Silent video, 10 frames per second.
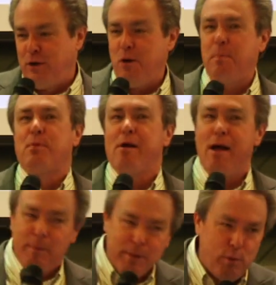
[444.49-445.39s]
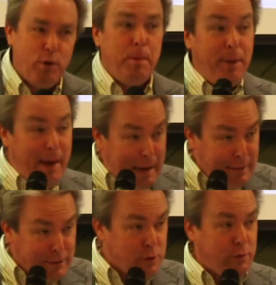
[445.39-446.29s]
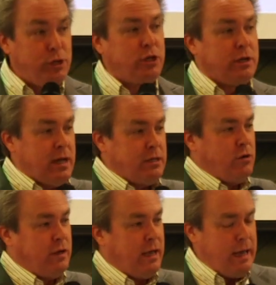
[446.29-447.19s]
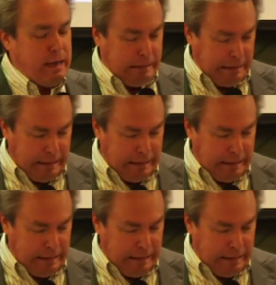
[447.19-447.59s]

No problem. We'll pay the tuition. That's okay."